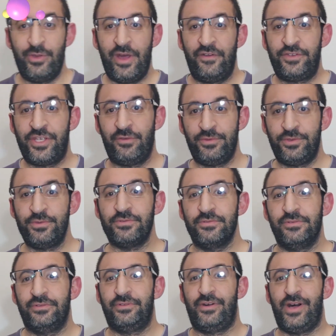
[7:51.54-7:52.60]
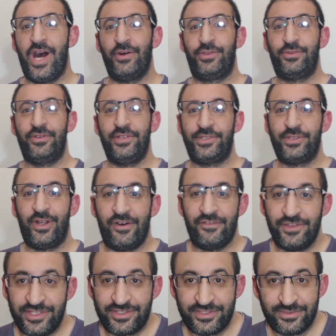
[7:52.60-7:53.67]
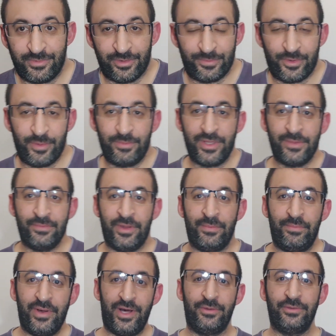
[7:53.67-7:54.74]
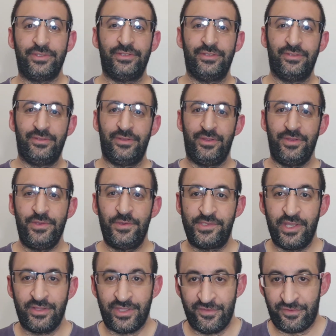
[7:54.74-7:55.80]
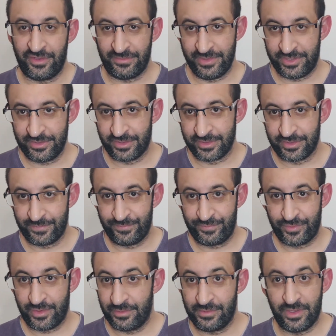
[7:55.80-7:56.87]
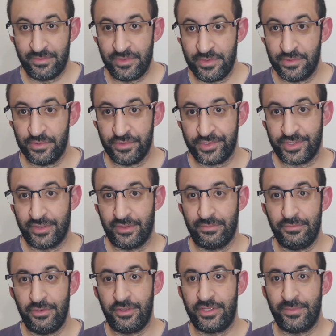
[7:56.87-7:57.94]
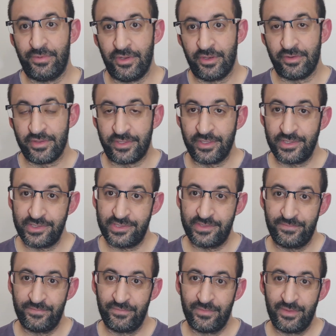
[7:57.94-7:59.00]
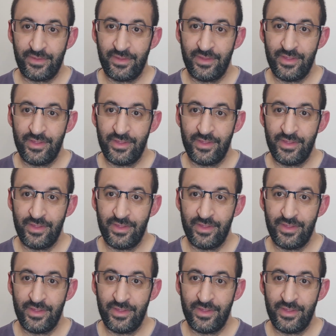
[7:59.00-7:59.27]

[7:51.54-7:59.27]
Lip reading: Now I have showed you how to resolve this small problem about using default method when we use multiple inheritance.